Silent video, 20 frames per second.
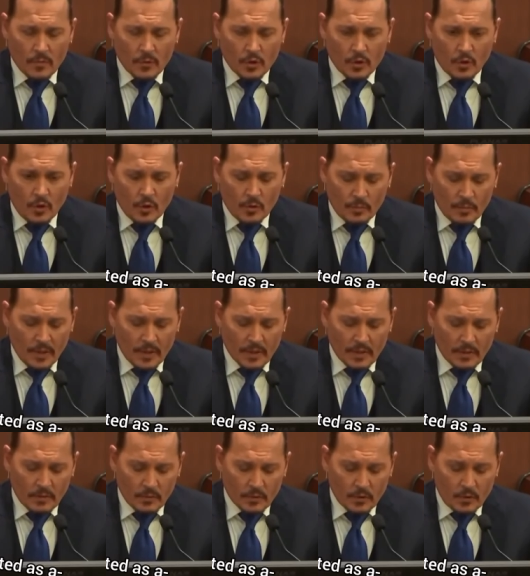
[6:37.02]
Sean
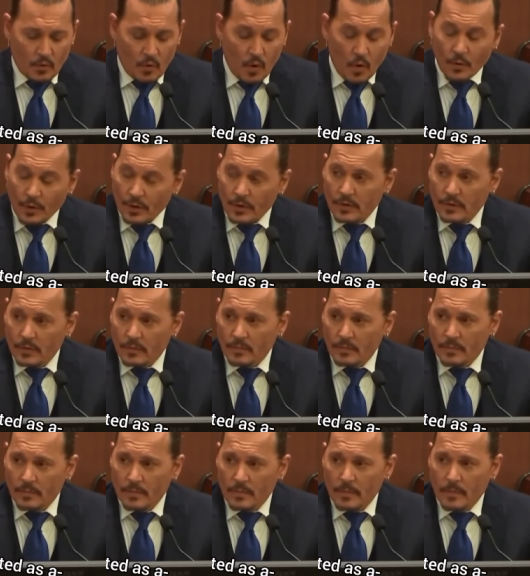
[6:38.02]
Bailey was quoted
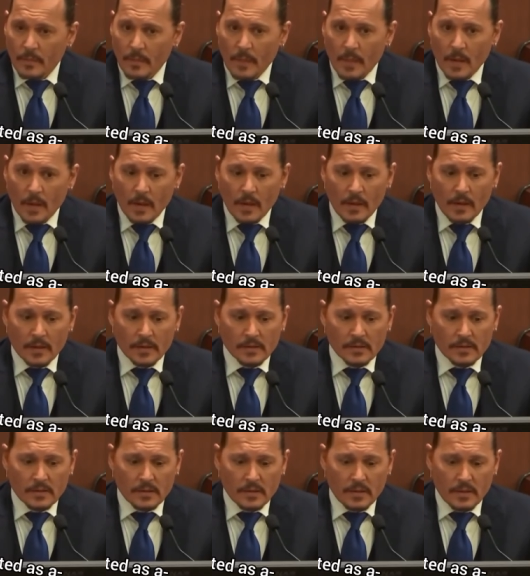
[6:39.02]

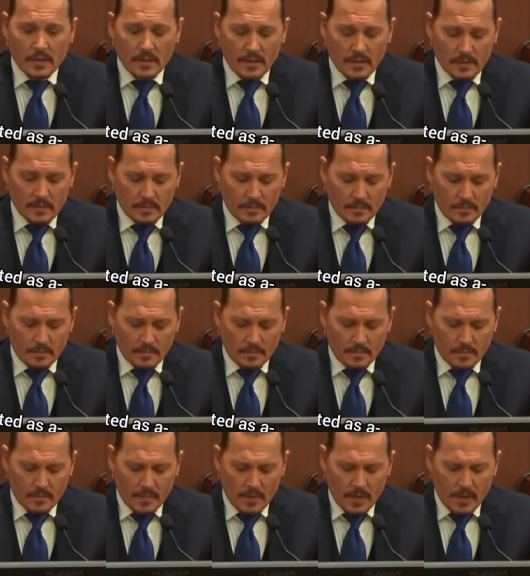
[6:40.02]
as,
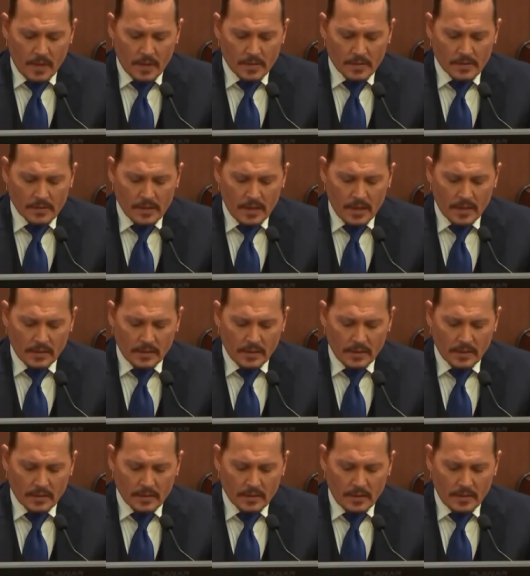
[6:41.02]
uh, as saying
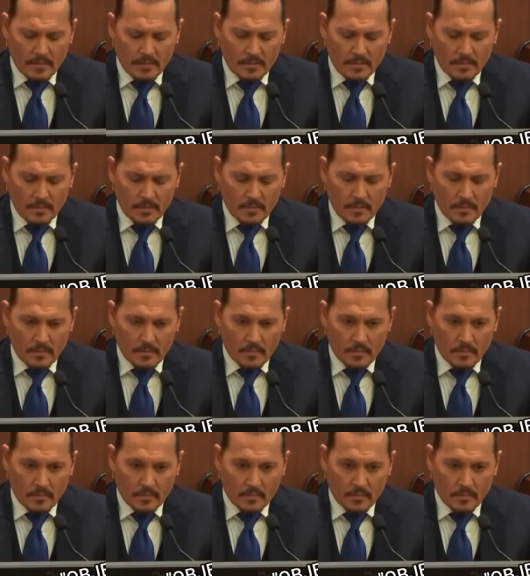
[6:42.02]
that... Uh, Objection, uh, hearsay.